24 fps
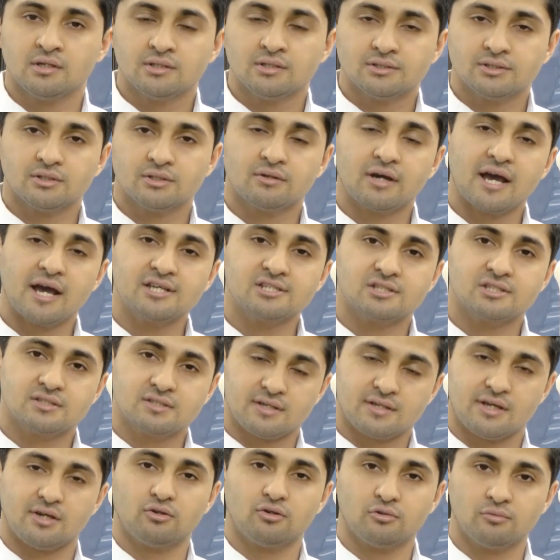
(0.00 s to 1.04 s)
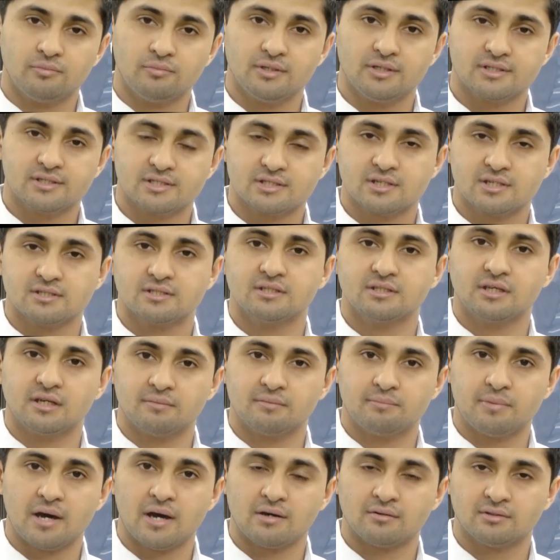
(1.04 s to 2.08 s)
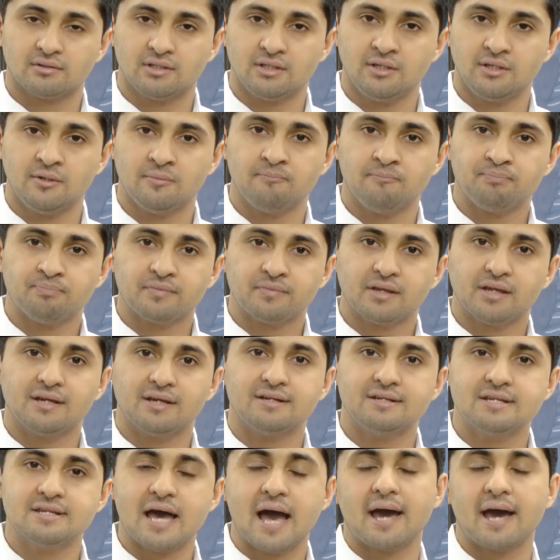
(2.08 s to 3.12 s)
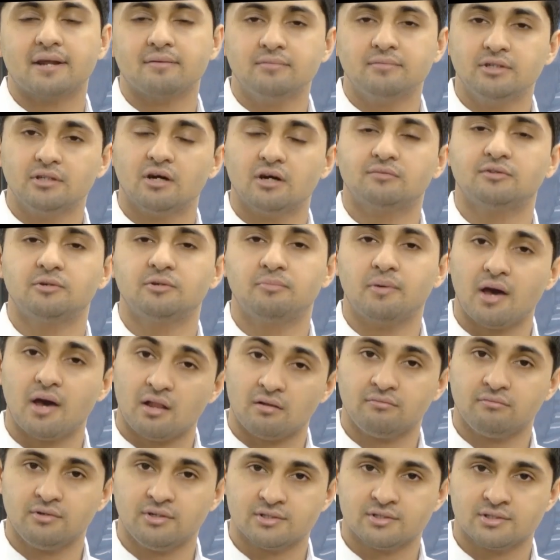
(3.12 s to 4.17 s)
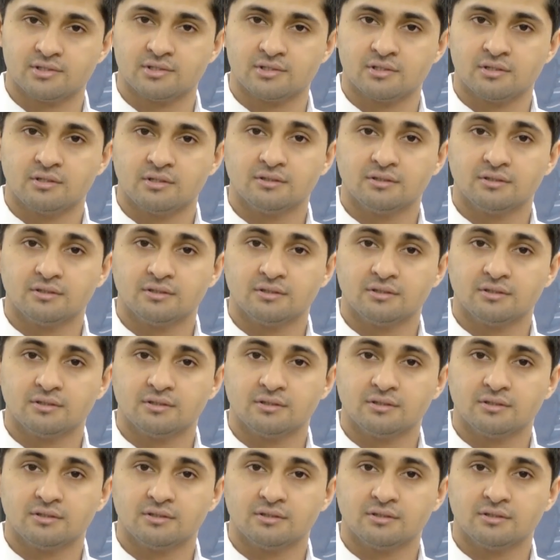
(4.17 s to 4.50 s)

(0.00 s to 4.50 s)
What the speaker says: So guys, today we'll be discussing about the anatomy of the pelvis.